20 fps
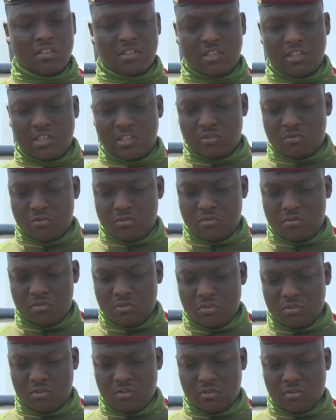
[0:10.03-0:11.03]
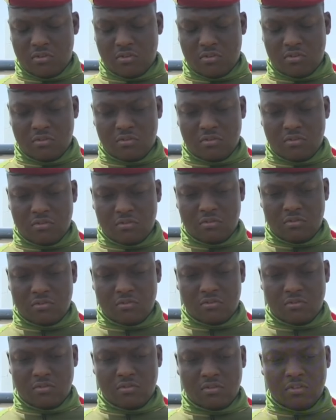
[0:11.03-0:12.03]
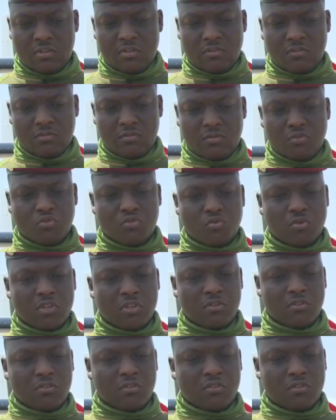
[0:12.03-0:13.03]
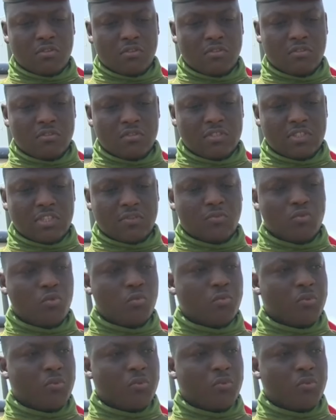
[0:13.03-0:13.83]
Recep Tayyip Erdogan, President of Turkey, who was able